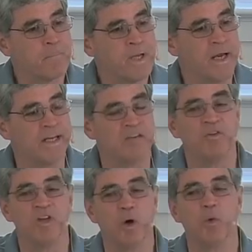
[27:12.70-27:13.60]
and
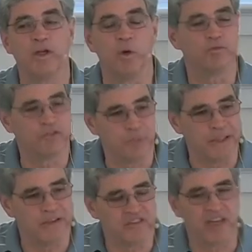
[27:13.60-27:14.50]
even though we don't
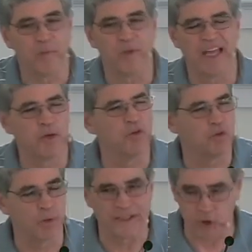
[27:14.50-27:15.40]
speak the same language,
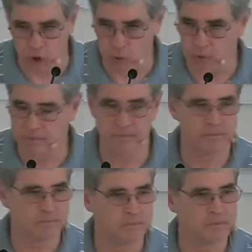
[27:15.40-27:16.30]
we do,
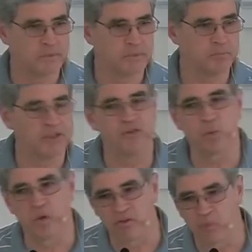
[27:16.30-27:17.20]
because
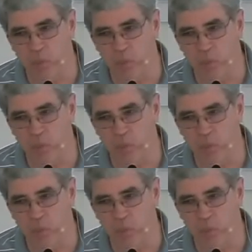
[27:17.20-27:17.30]
we're of